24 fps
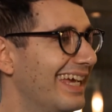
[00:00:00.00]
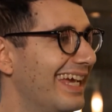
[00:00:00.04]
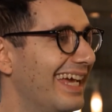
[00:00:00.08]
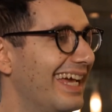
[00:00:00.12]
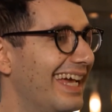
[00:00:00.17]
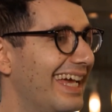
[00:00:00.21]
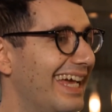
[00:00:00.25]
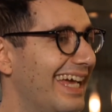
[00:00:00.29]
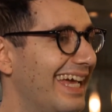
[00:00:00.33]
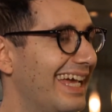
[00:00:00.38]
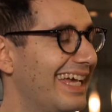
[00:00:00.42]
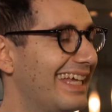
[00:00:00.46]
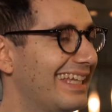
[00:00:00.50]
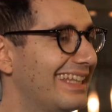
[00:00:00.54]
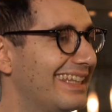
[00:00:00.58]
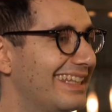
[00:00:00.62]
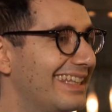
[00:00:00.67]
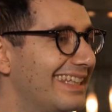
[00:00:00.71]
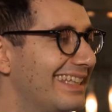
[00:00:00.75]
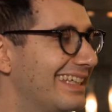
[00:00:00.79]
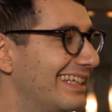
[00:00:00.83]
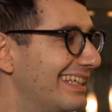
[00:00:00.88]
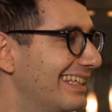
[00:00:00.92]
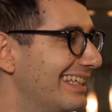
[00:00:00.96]
Okay, so you
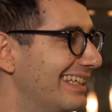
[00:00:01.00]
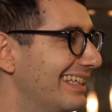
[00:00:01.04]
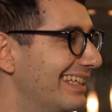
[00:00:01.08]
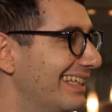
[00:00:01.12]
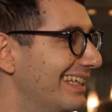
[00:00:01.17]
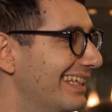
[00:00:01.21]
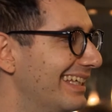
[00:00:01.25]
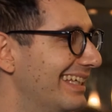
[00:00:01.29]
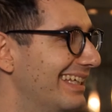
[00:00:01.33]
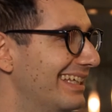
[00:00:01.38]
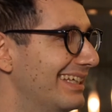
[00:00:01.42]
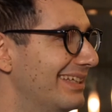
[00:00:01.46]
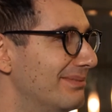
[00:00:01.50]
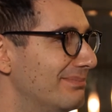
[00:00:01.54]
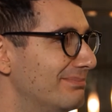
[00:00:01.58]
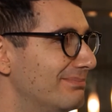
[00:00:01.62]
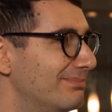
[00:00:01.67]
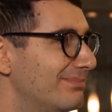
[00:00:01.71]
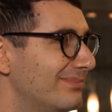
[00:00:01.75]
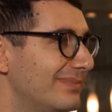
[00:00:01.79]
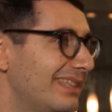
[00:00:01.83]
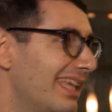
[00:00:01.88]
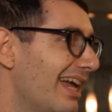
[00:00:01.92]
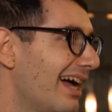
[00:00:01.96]
have it uh, as a content
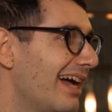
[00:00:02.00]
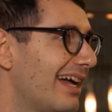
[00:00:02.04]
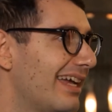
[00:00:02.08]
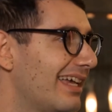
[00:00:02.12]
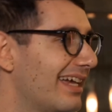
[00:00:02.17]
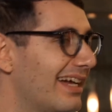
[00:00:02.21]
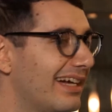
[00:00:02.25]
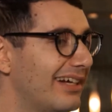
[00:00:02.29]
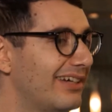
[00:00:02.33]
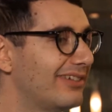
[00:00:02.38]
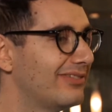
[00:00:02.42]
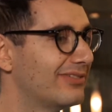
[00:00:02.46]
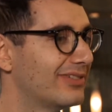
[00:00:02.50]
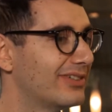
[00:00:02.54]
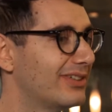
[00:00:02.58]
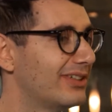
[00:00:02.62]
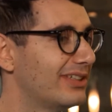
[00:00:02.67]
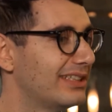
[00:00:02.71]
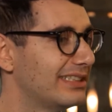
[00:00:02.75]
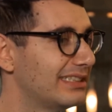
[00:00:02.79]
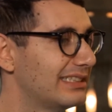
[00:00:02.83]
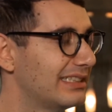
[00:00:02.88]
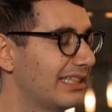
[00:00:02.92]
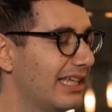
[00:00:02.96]
as well. Yeah, like yeah, of
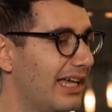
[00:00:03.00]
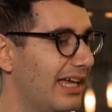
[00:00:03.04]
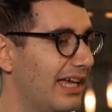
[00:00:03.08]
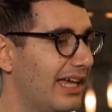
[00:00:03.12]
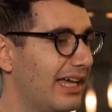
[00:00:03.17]
course.